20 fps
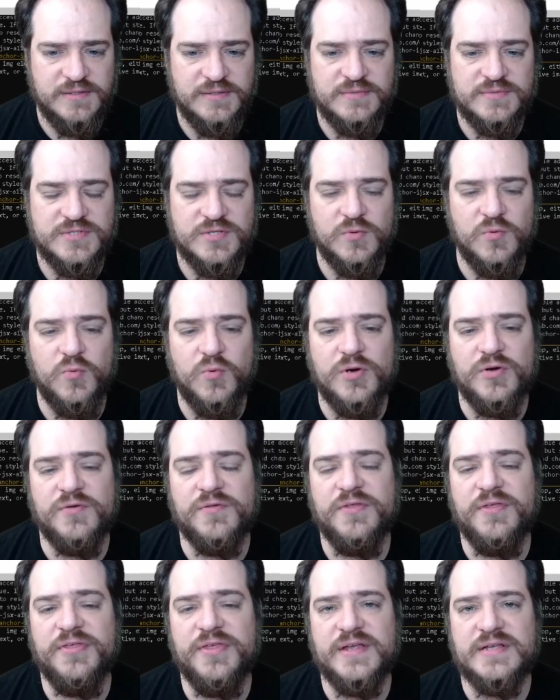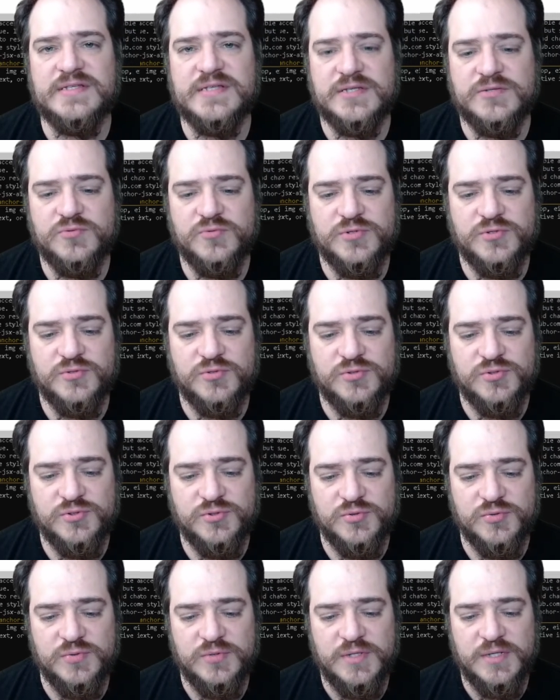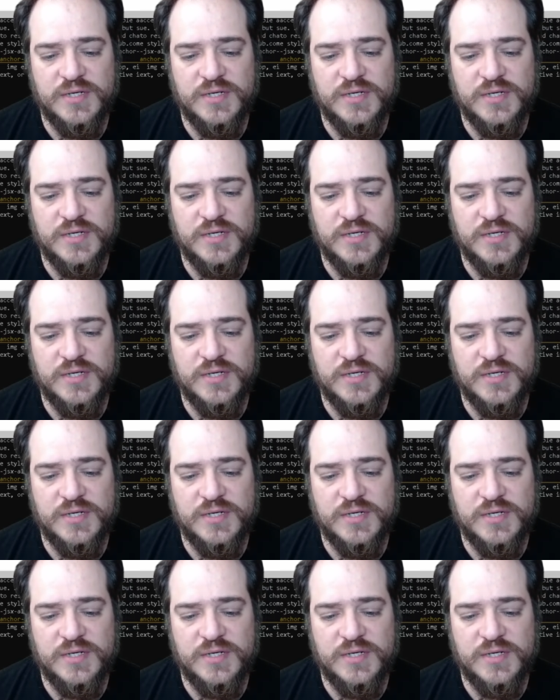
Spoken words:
So one of the things that we could do,